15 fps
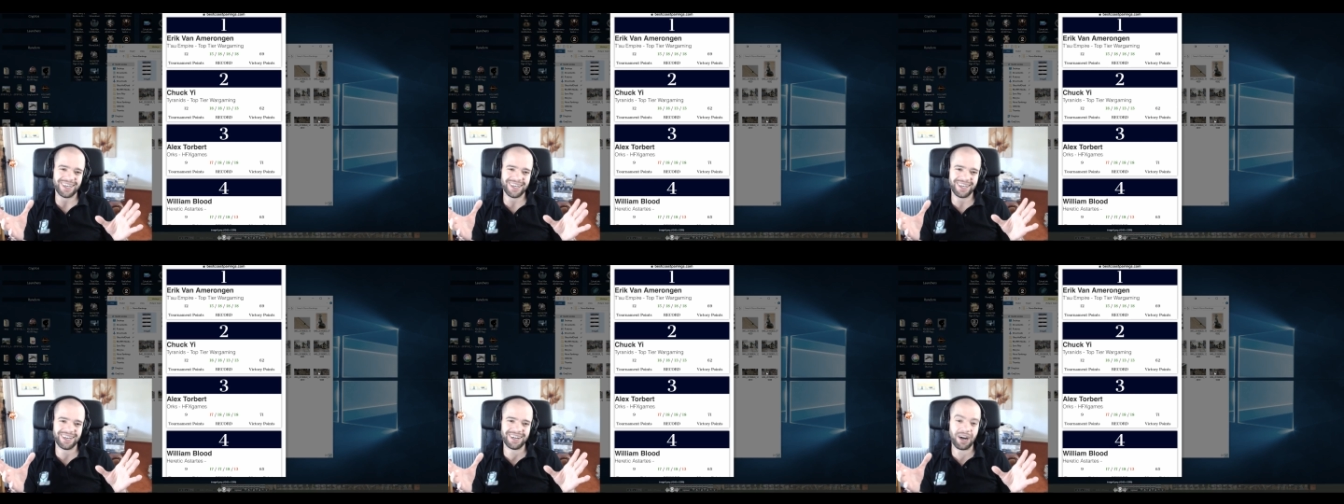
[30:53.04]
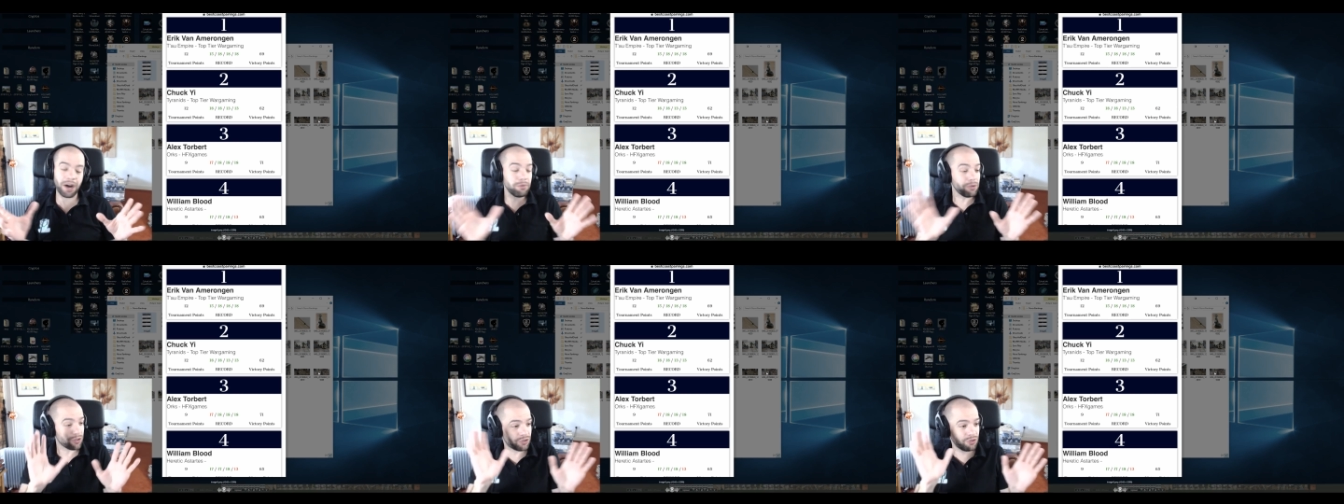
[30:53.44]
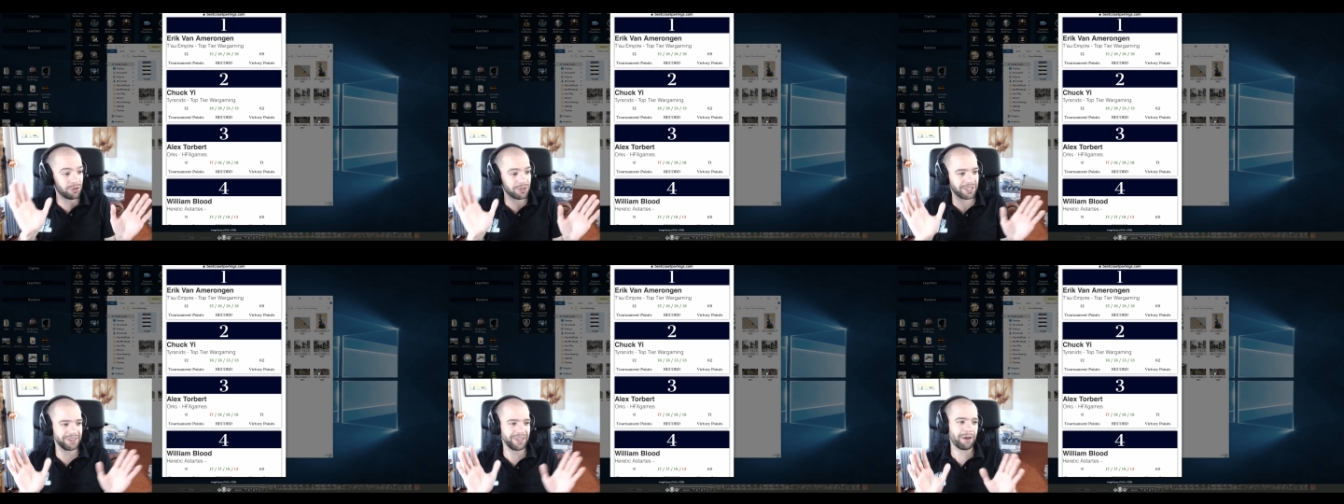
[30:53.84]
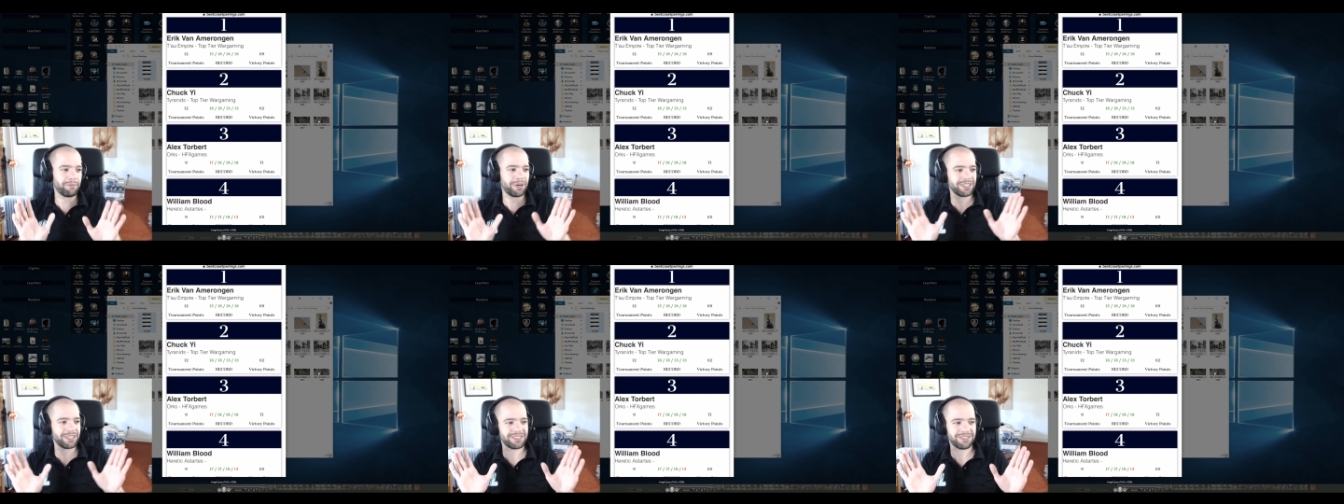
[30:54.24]
Uh, I'm not talking that
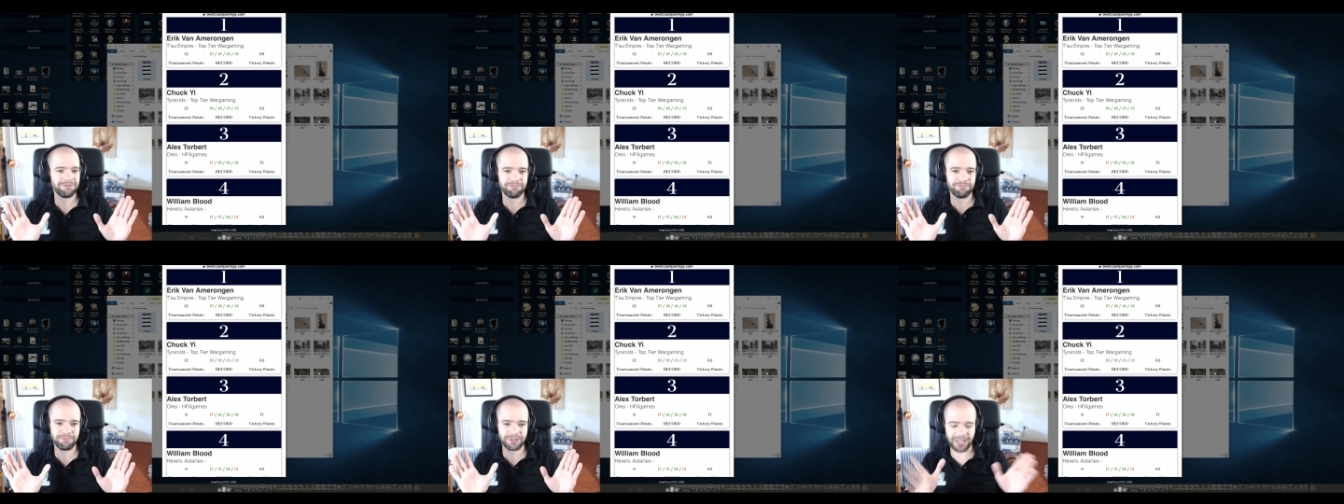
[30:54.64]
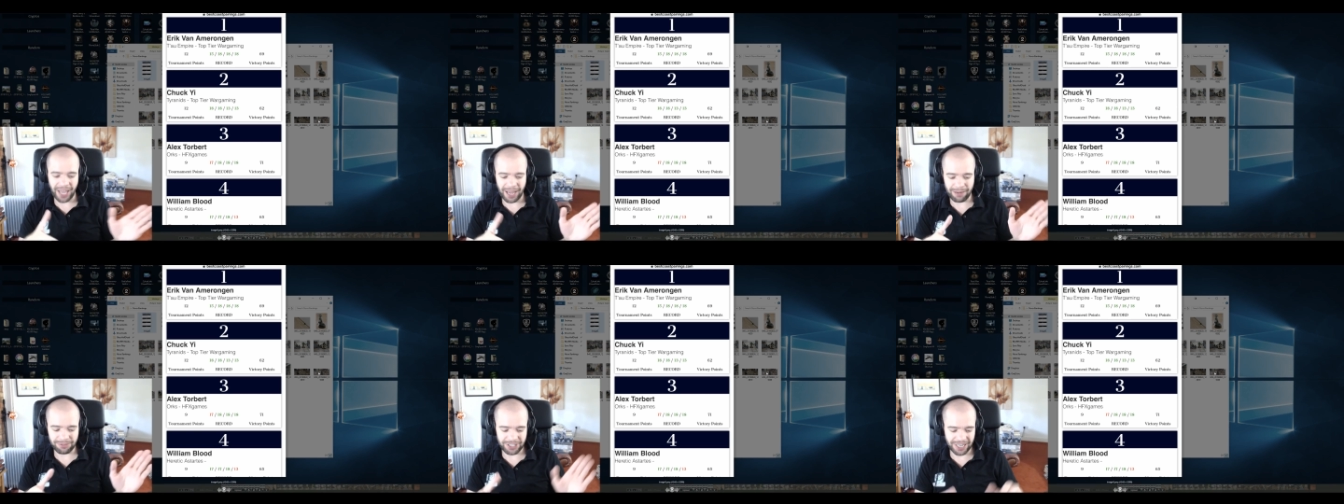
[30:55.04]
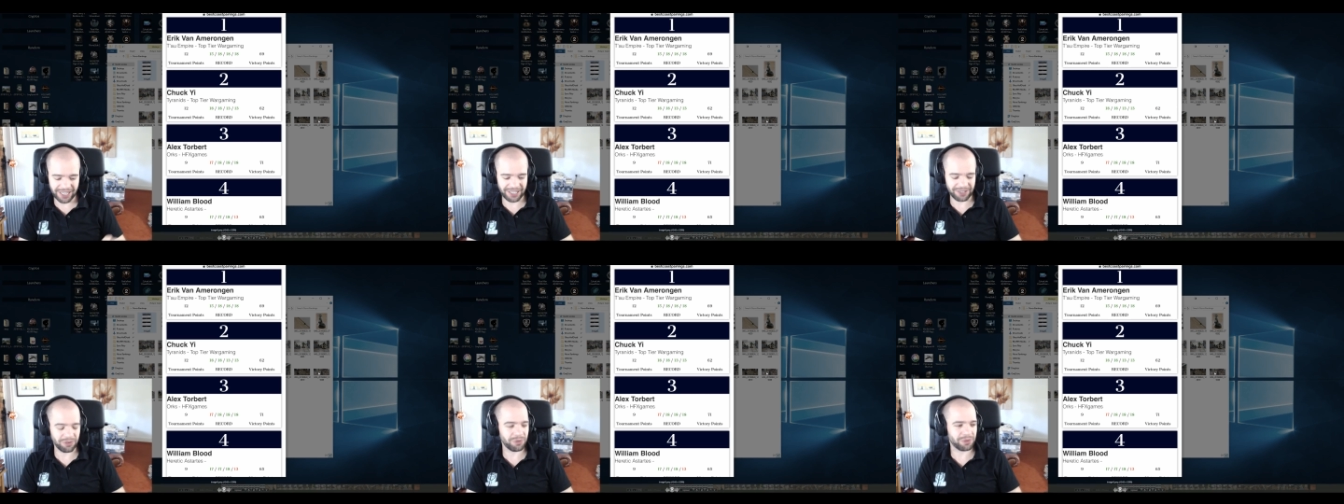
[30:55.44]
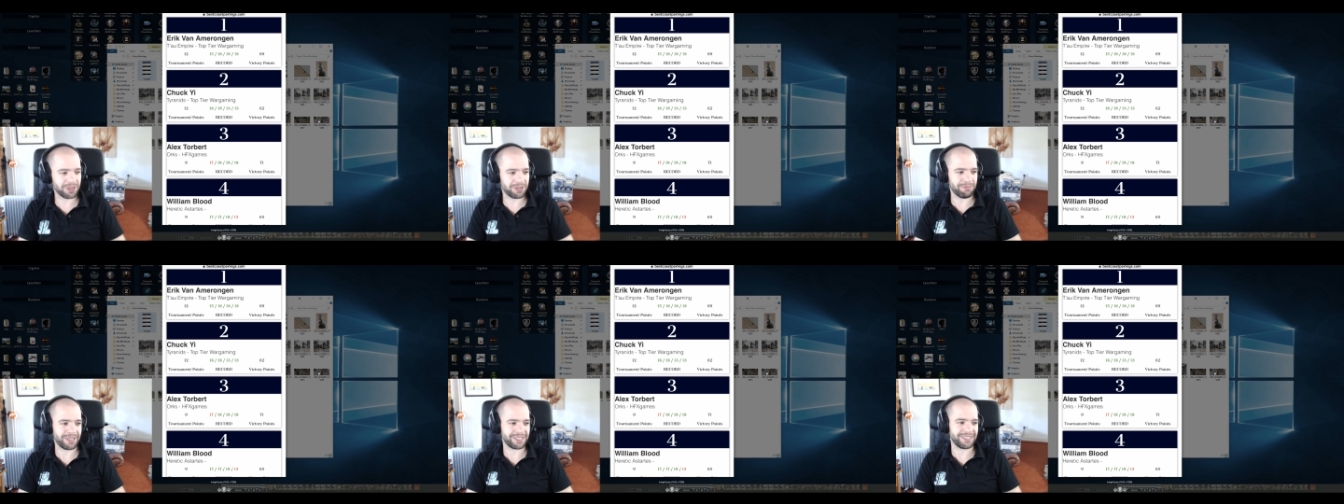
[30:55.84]
much, but I am checking all
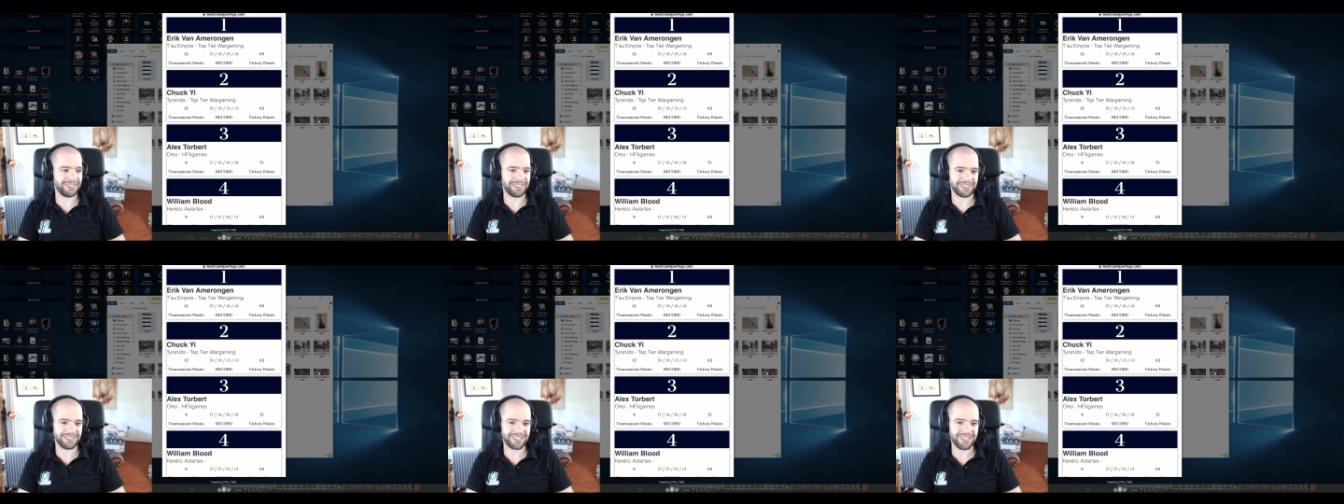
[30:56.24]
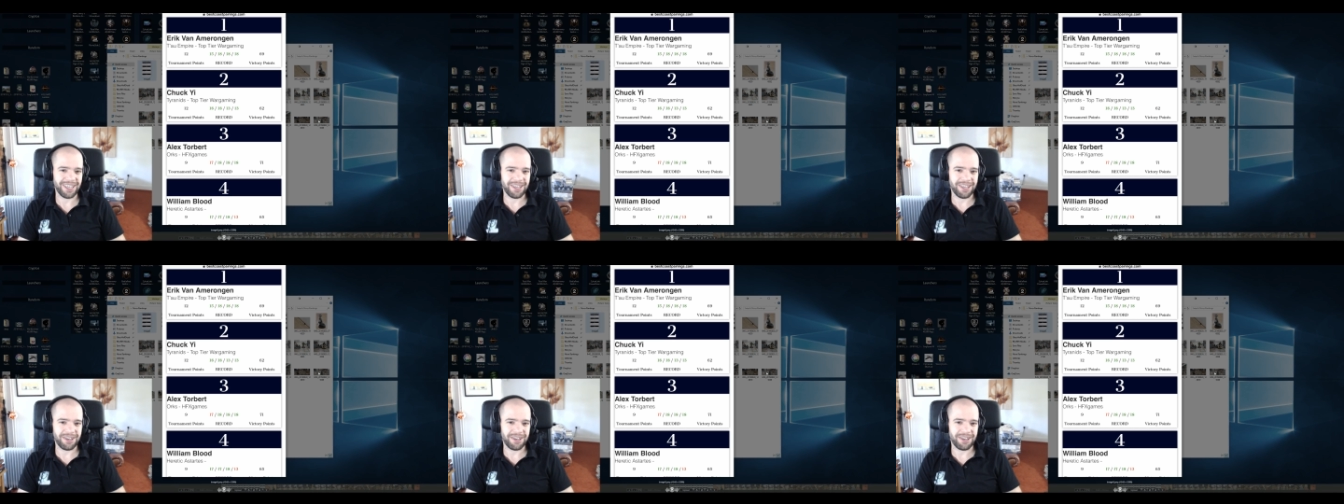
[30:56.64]
of the messages.